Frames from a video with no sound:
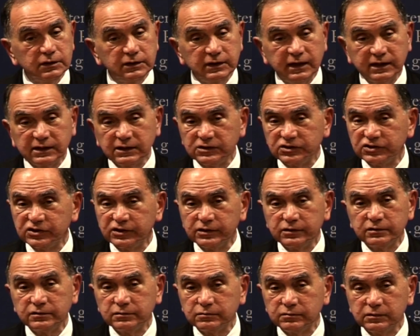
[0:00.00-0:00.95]
They
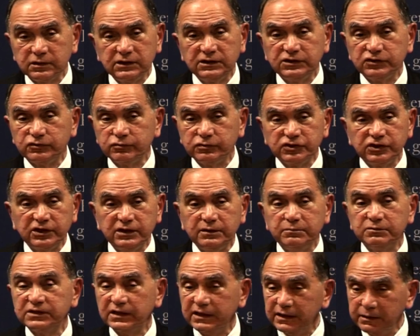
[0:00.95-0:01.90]
consider these
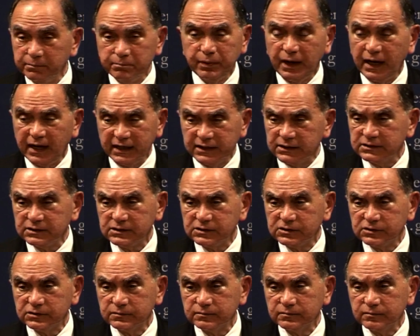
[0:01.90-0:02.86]
regimes
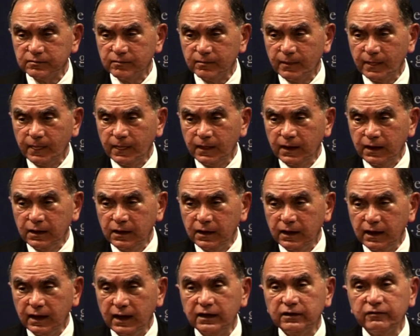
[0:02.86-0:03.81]
impious.
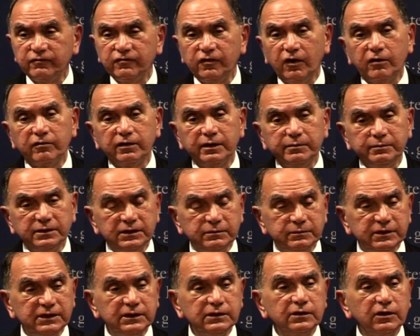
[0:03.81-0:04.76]
And the far
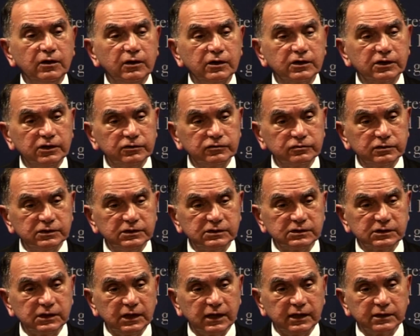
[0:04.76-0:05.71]
enemy are
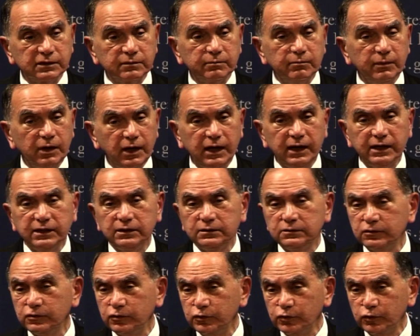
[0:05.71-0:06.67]
countries like
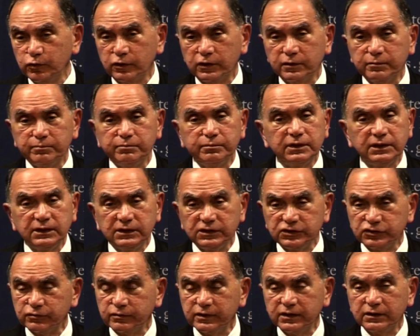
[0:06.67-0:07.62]
mine, Europe,
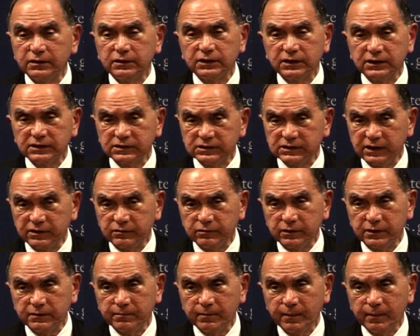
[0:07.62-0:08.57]
Israel, etc.